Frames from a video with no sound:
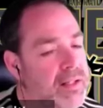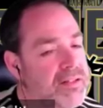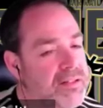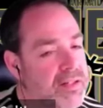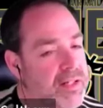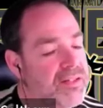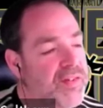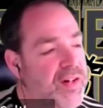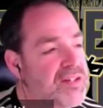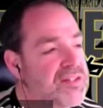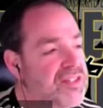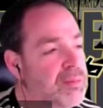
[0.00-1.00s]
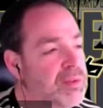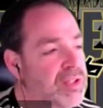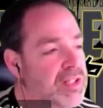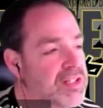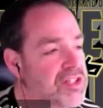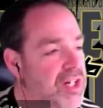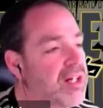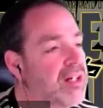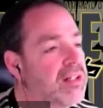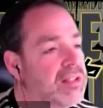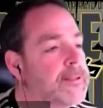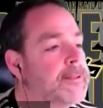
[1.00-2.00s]
That's very similar to chair.
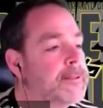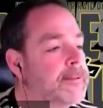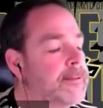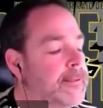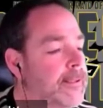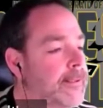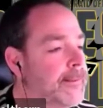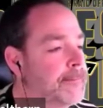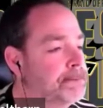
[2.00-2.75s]
Guys